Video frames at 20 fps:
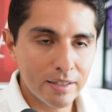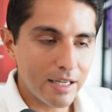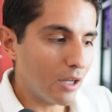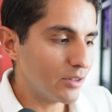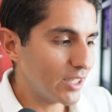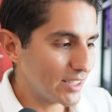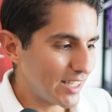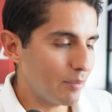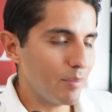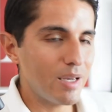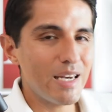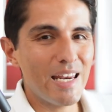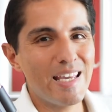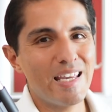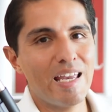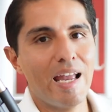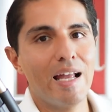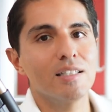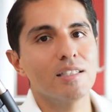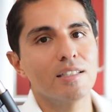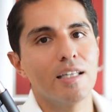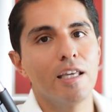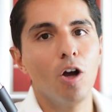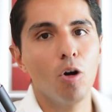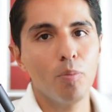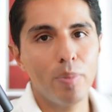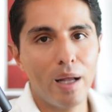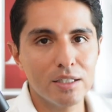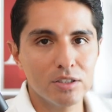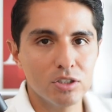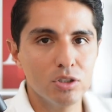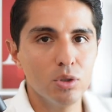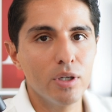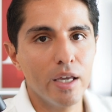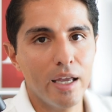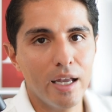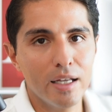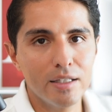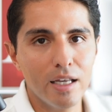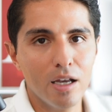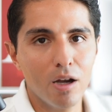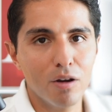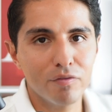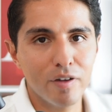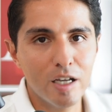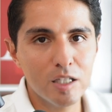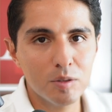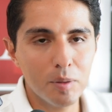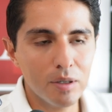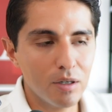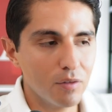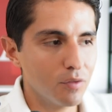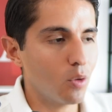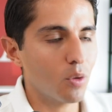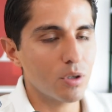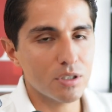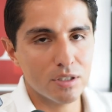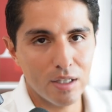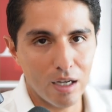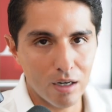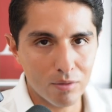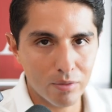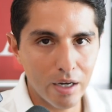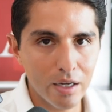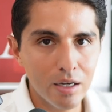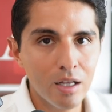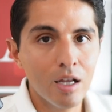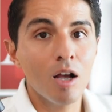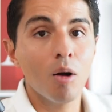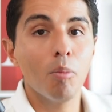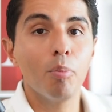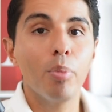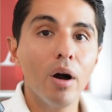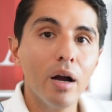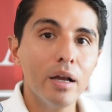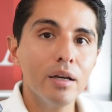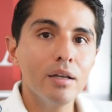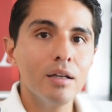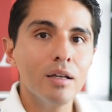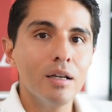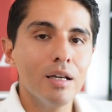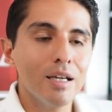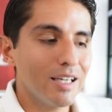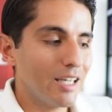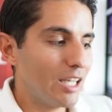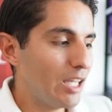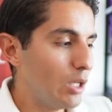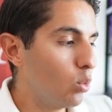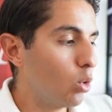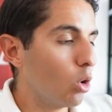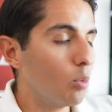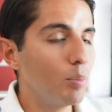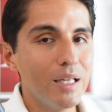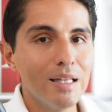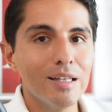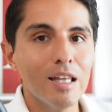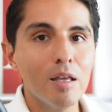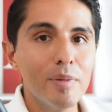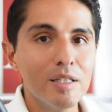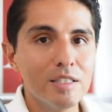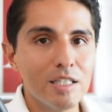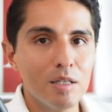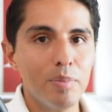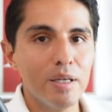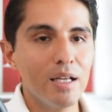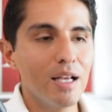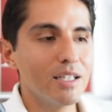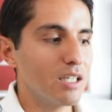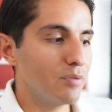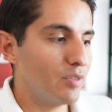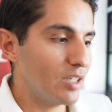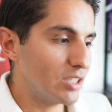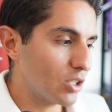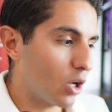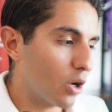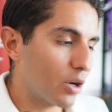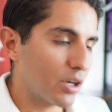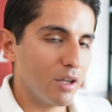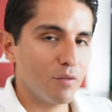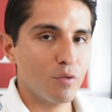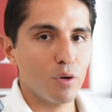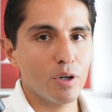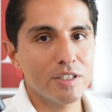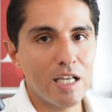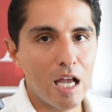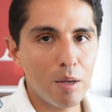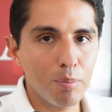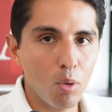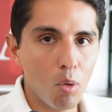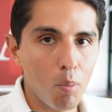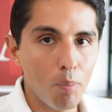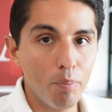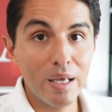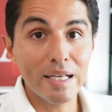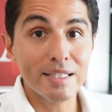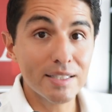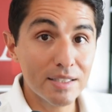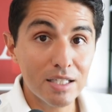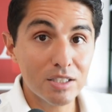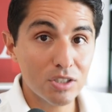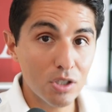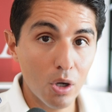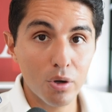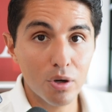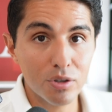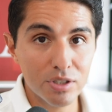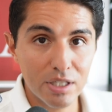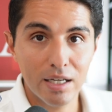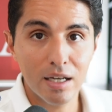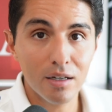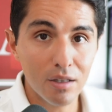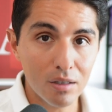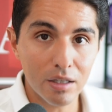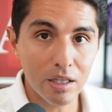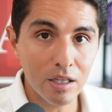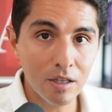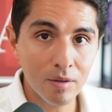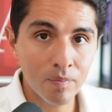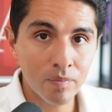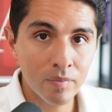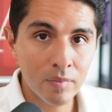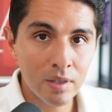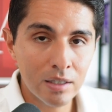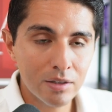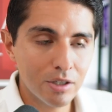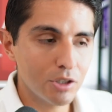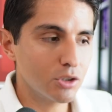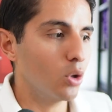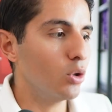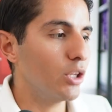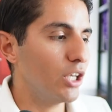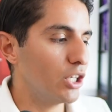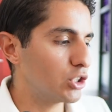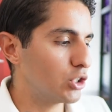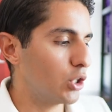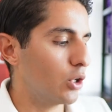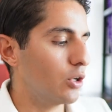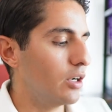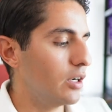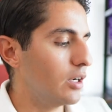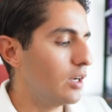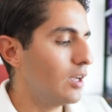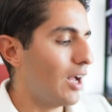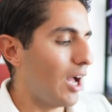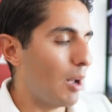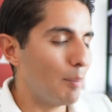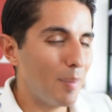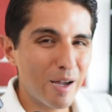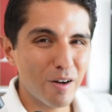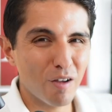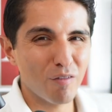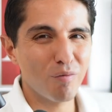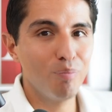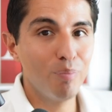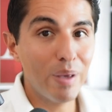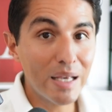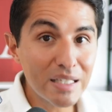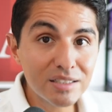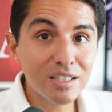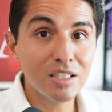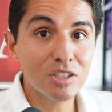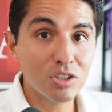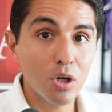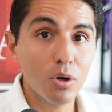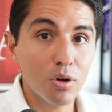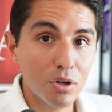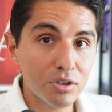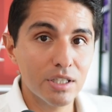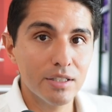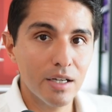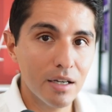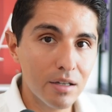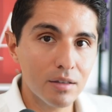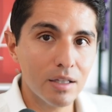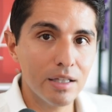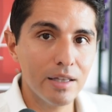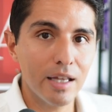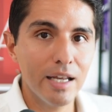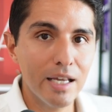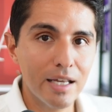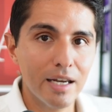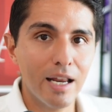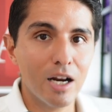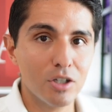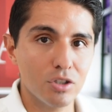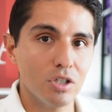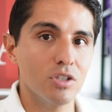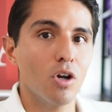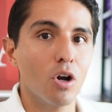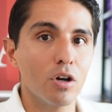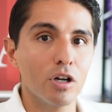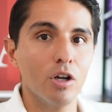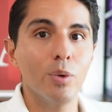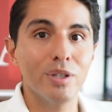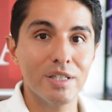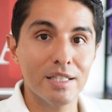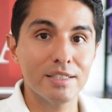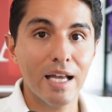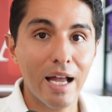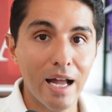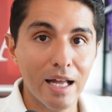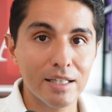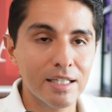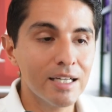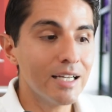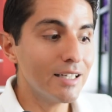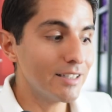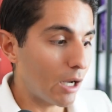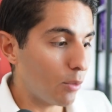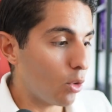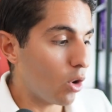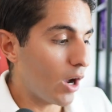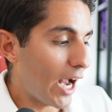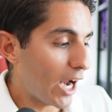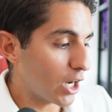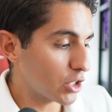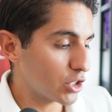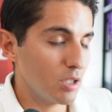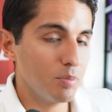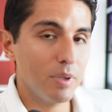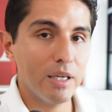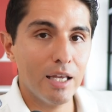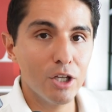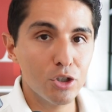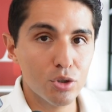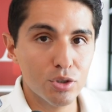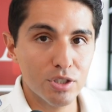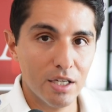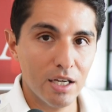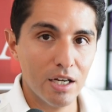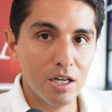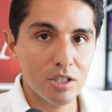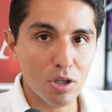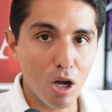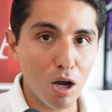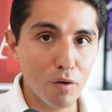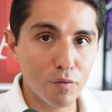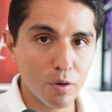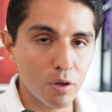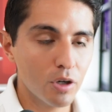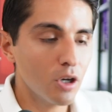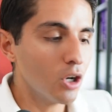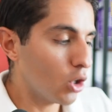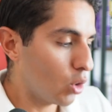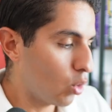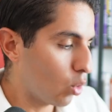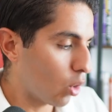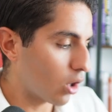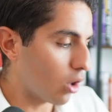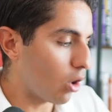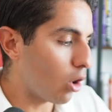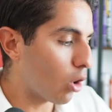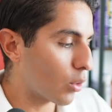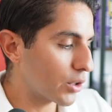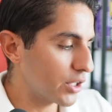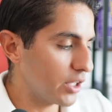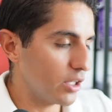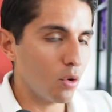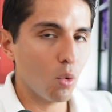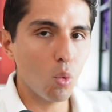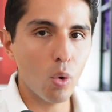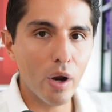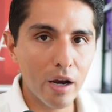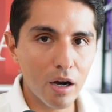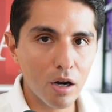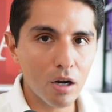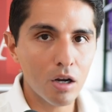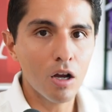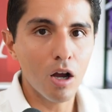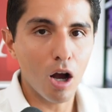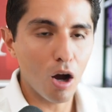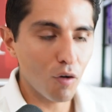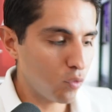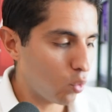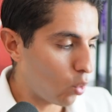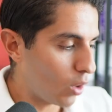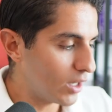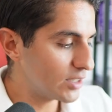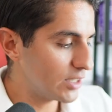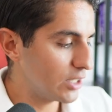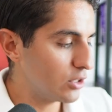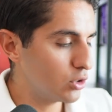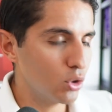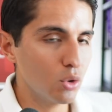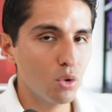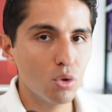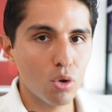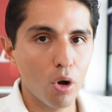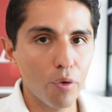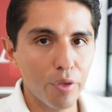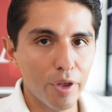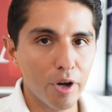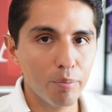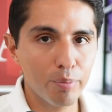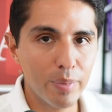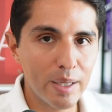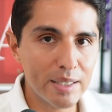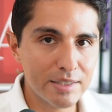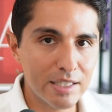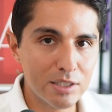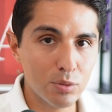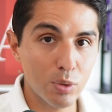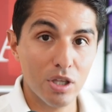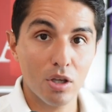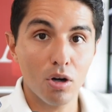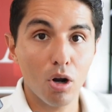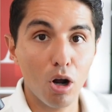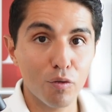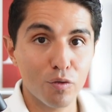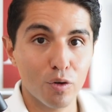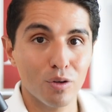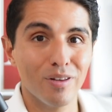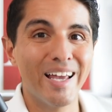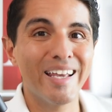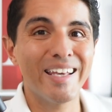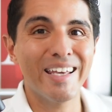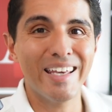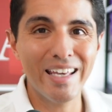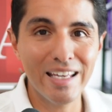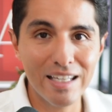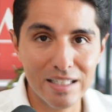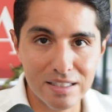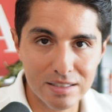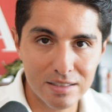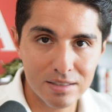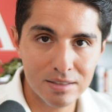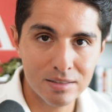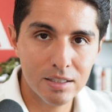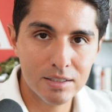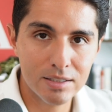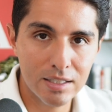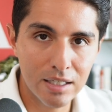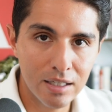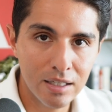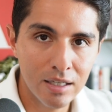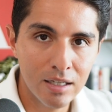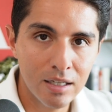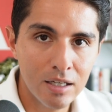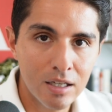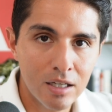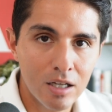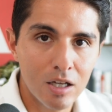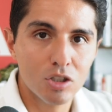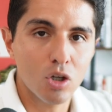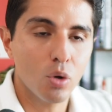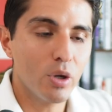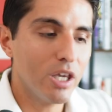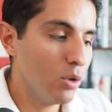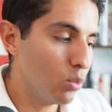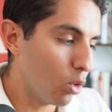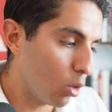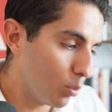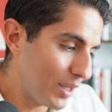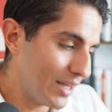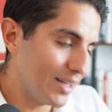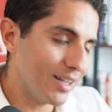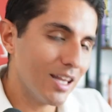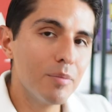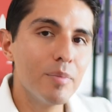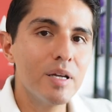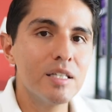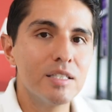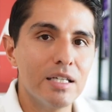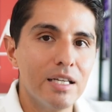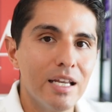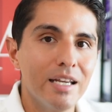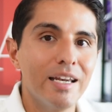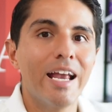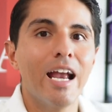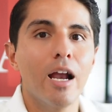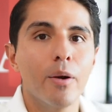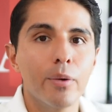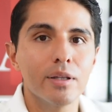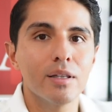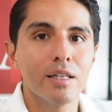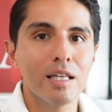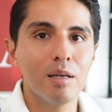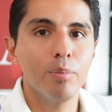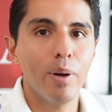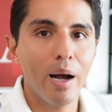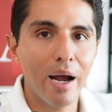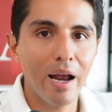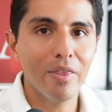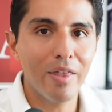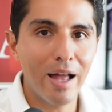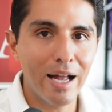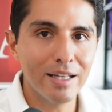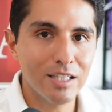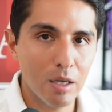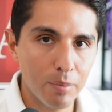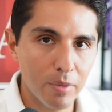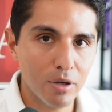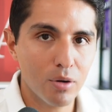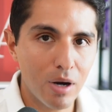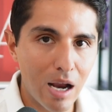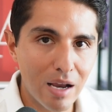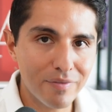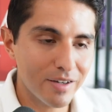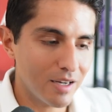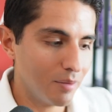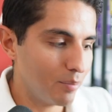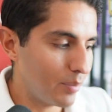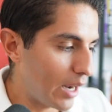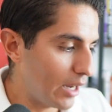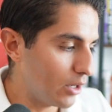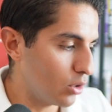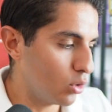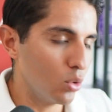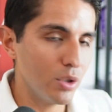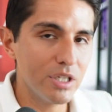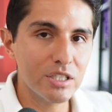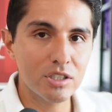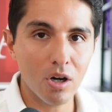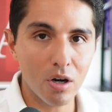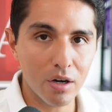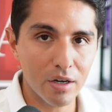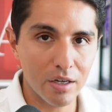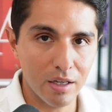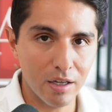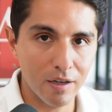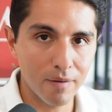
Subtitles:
Now, does that mean he can't scale past 2K a day on Facebook? Of course not, right? But he will be limited because if he's targeting, for example, business owners in Italy, there's only a certain amount of business owners in Italy that he can actually target with his ads that will actually be interested in his offer, who are already aware of wanting to grow their business with an offer like his. You see? So he will be limited inherently by that demographic and by who he's targeting.